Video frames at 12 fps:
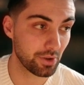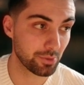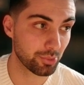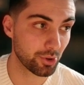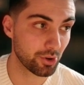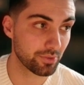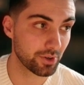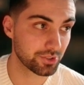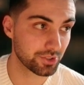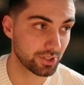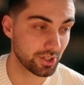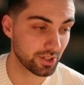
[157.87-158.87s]
if you have the Pro
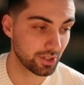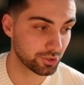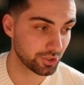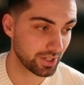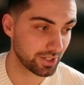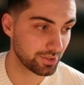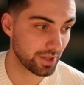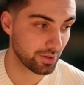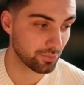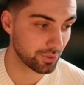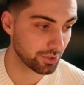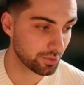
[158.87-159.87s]
version. I'll show you how to do
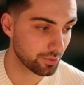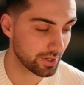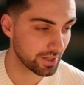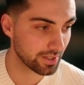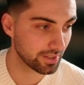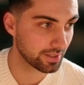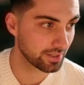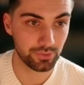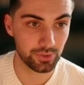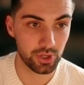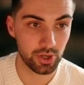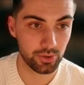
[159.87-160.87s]
that real quick. So
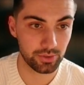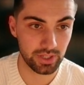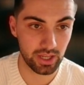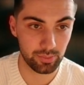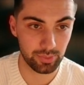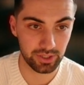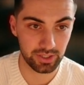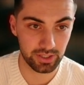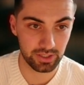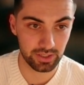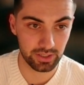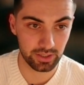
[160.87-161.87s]
if you go type
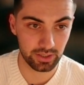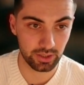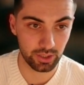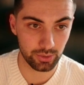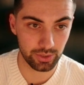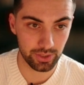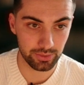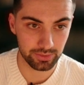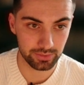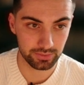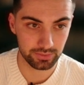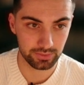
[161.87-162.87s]
in logo,